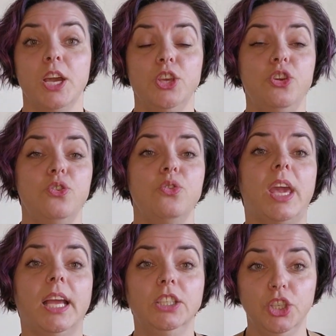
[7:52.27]
You
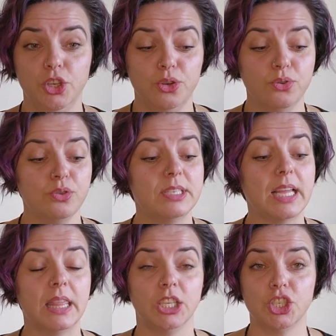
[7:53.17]
can use
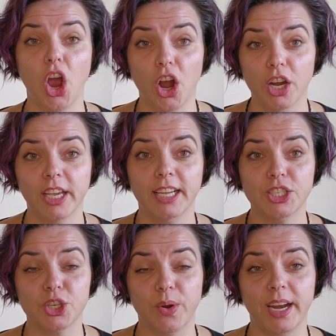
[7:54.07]
the target
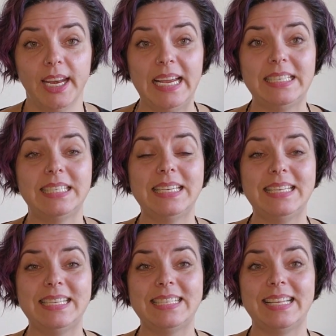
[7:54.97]
training to
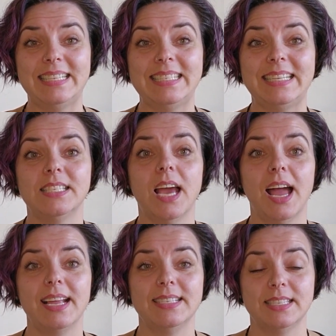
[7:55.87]

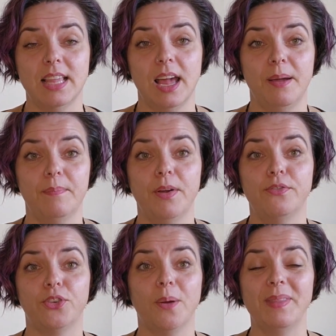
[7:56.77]
desensitize them
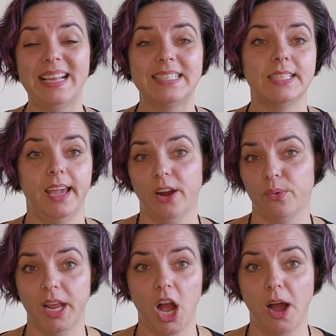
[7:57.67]
from that
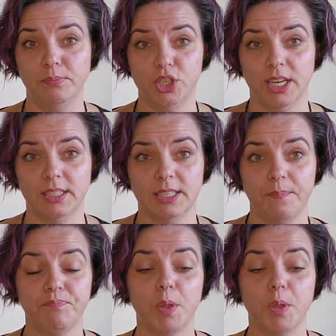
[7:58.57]
scary object.